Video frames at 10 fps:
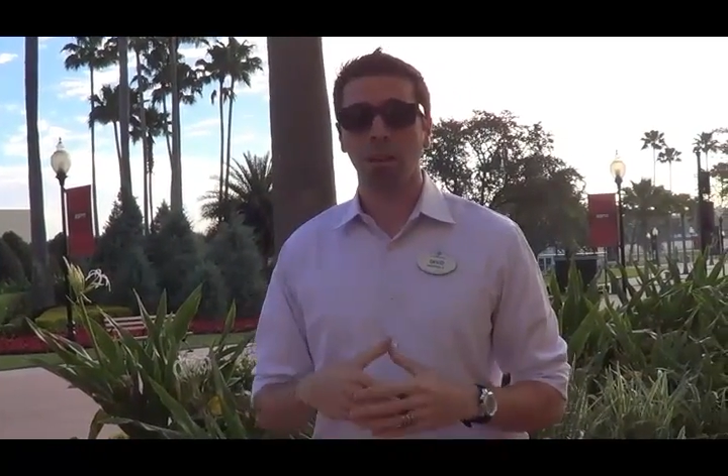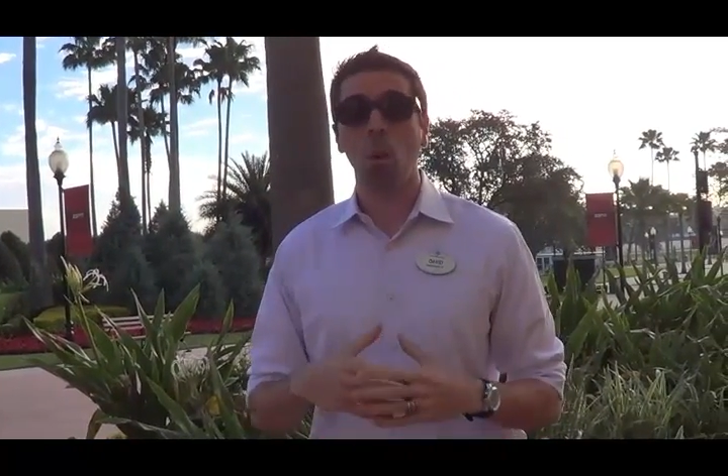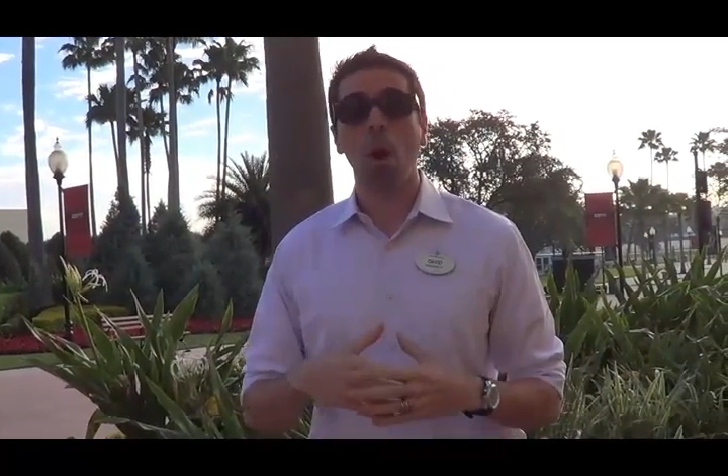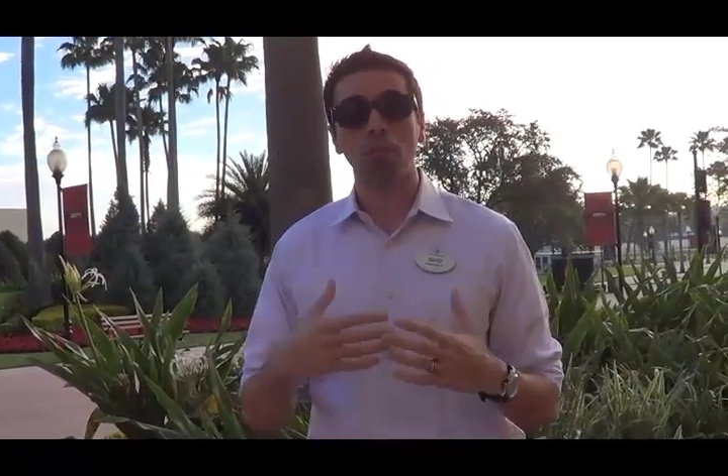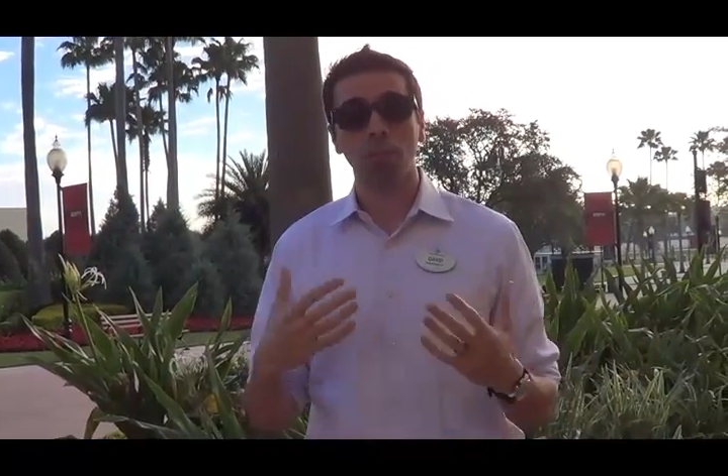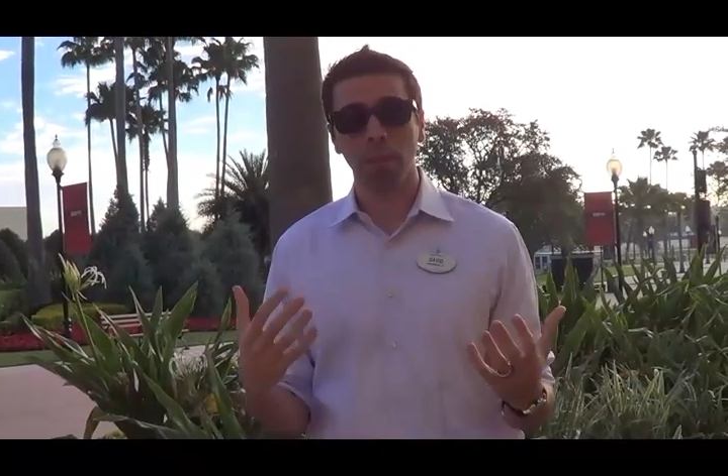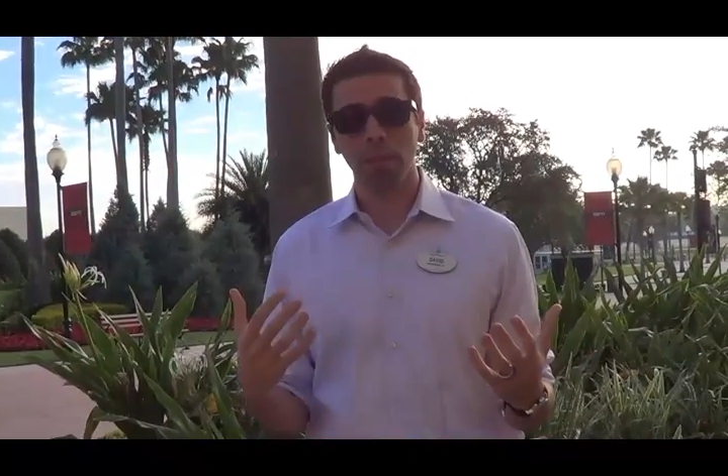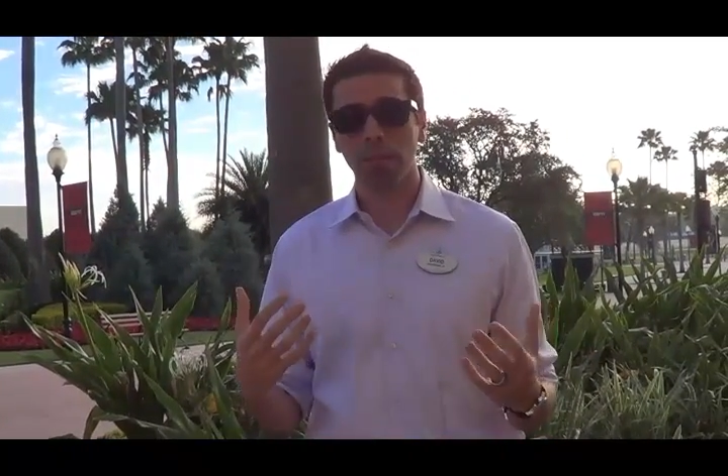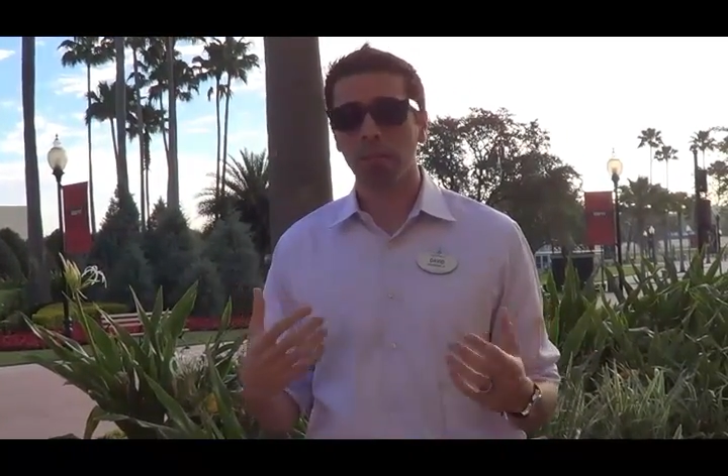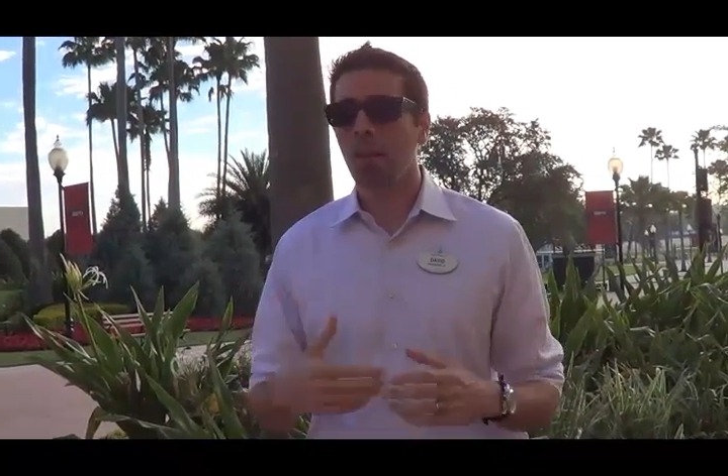
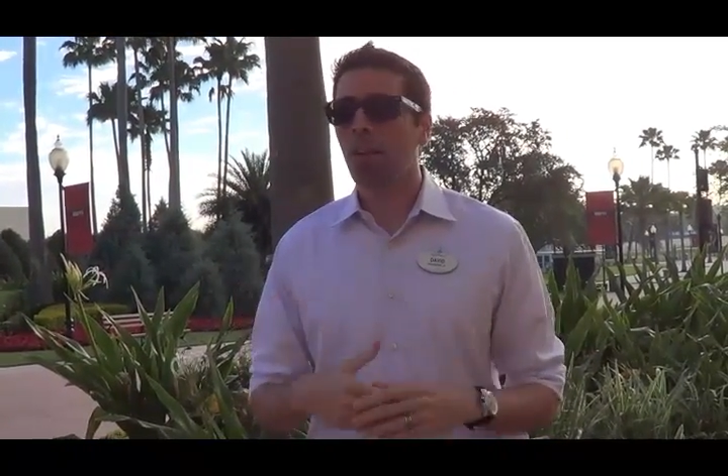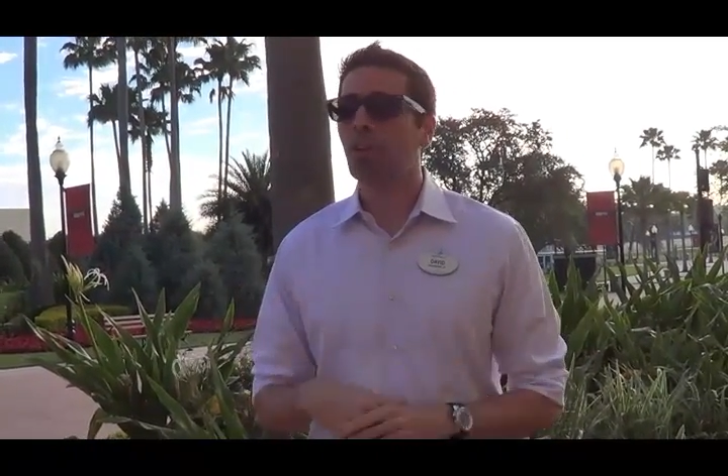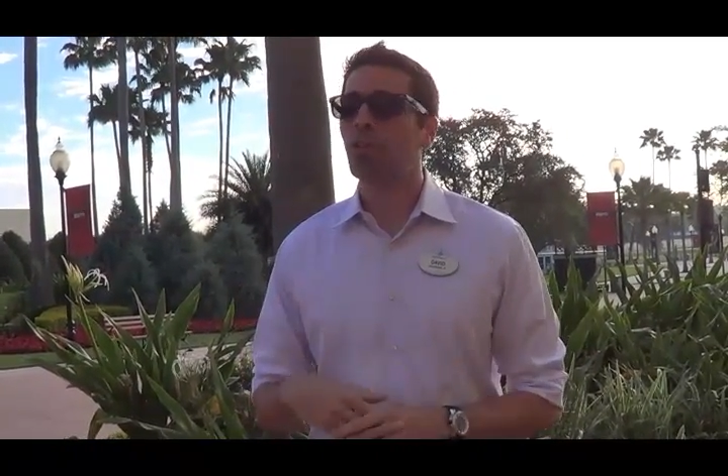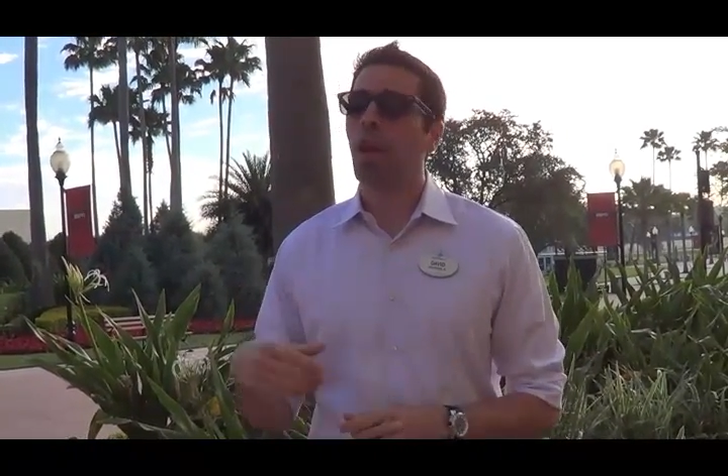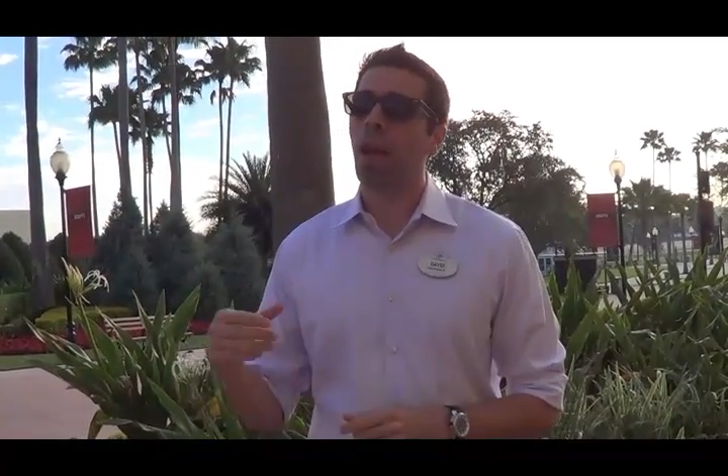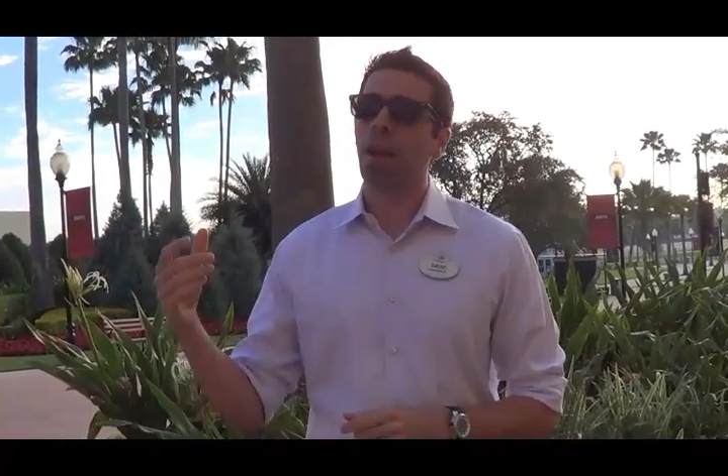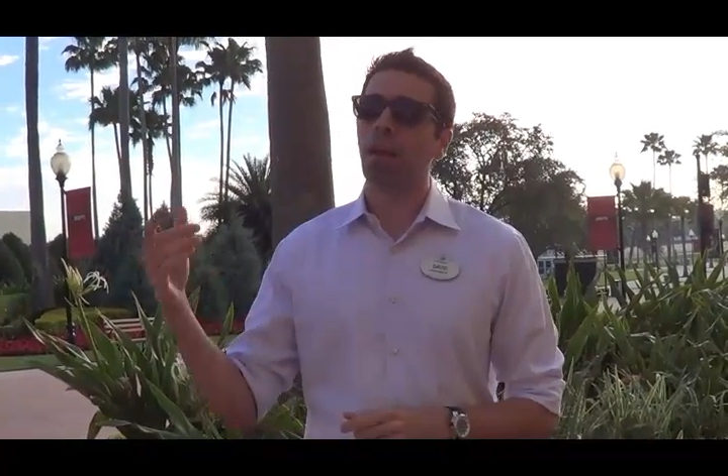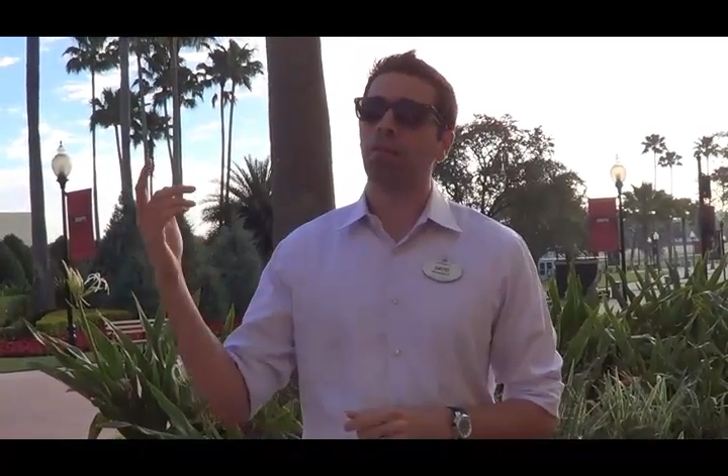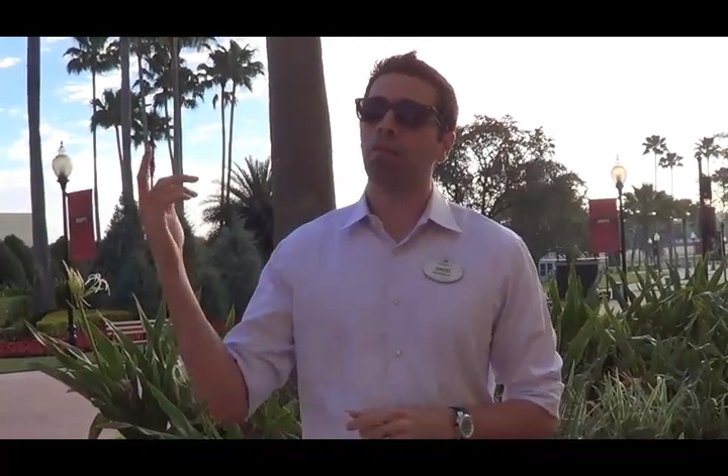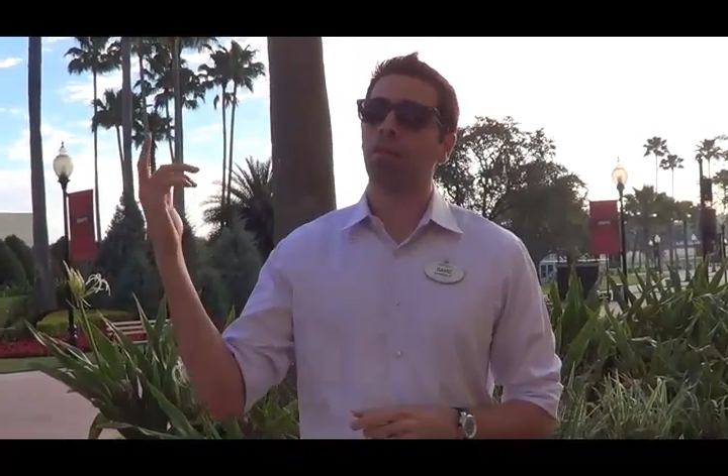quadruplex, you
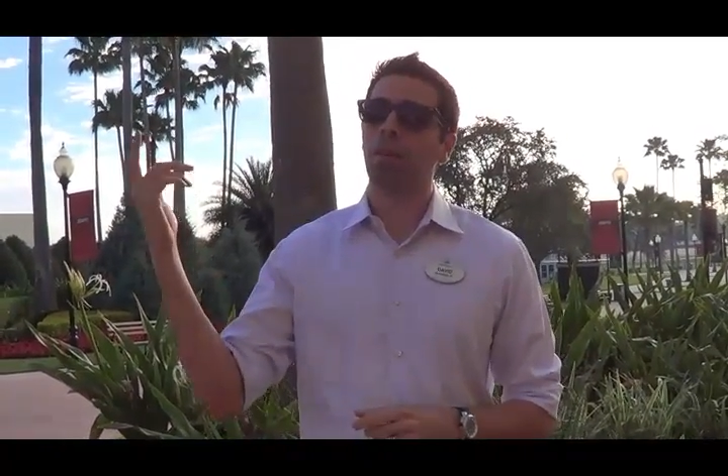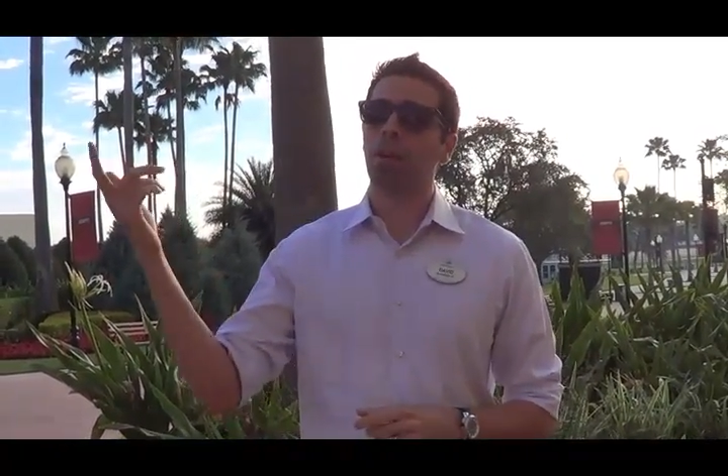have